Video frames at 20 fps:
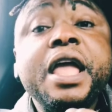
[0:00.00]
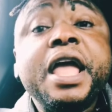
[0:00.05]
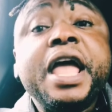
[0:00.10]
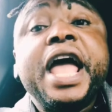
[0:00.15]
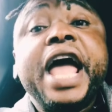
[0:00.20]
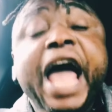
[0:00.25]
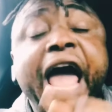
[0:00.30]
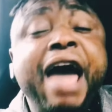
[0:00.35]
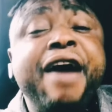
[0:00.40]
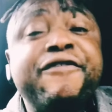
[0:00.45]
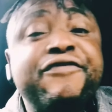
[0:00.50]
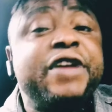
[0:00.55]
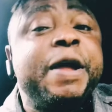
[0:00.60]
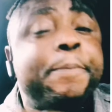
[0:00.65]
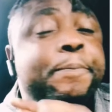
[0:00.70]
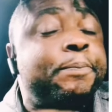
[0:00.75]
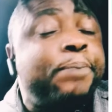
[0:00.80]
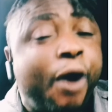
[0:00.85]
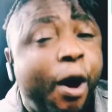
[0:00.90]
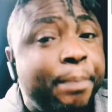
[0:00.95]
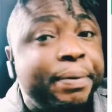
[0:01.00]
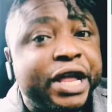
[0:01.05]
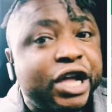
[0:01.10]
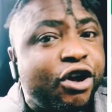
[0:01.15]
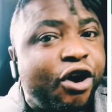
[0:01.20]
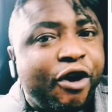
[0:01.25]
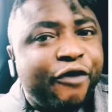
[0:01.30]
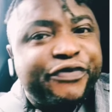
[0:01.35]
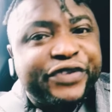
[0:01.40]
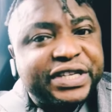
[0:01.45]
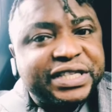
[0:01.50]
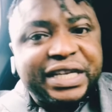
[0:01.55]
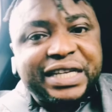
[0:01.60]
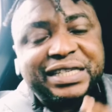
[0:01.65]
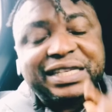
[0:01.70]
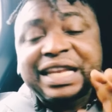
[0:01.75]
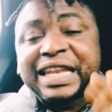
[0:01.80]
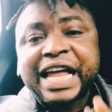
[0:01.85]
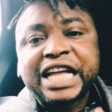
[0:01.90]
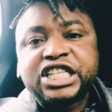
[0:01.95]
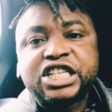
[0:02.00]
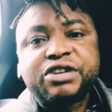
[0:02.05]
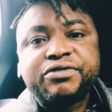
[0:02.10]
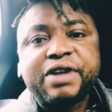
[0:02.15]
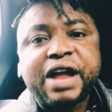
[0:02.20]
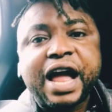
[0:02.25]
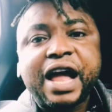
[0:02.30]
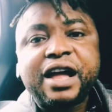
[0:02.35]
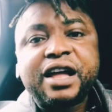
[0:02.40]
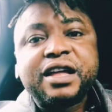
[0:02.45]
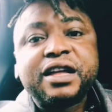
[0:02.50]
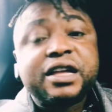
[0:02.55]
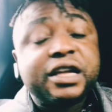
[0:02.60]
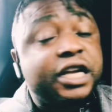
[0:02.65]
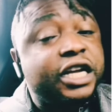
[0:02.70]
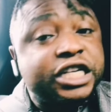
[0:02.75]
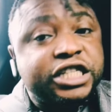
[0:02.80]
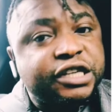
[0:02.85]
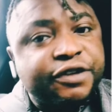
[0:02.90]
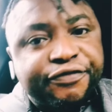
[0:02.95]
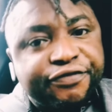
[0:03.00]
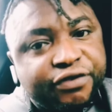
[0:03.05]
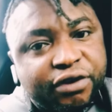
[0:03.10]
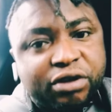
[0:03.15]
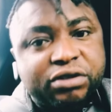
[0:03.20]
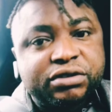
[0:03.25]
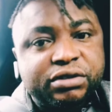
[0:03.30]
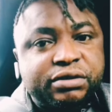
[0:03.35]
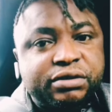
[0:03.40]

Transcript: Every public offices in Nigeria is a fraud.